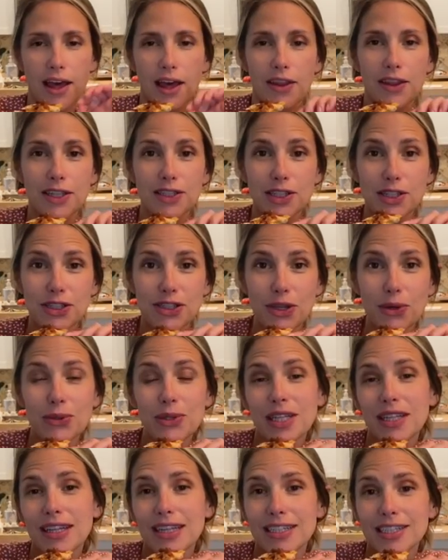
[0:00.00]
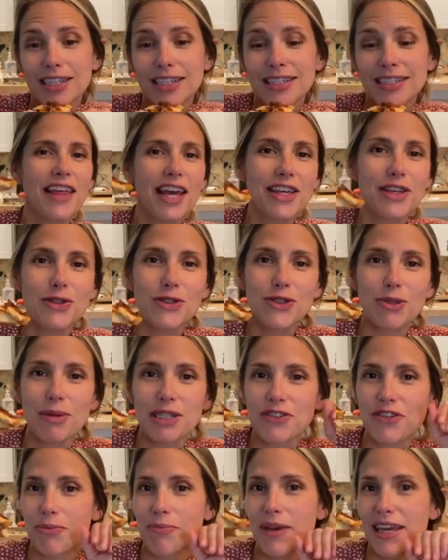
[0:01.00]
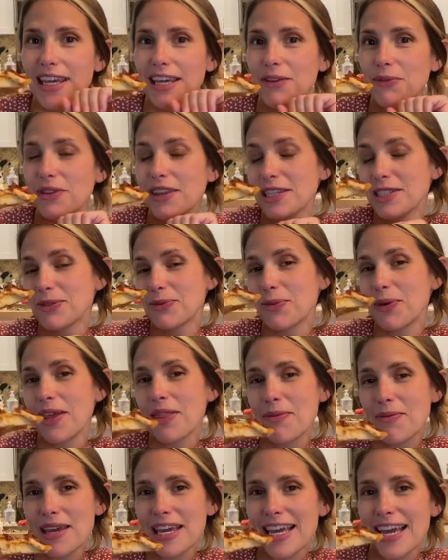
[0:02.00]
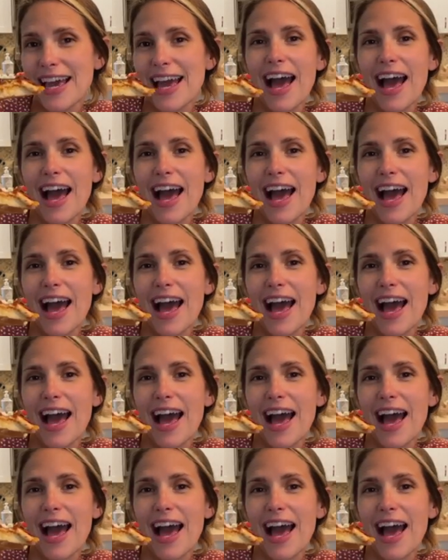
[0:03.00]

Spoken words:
This is so delicious. Thank you so much for making this with me.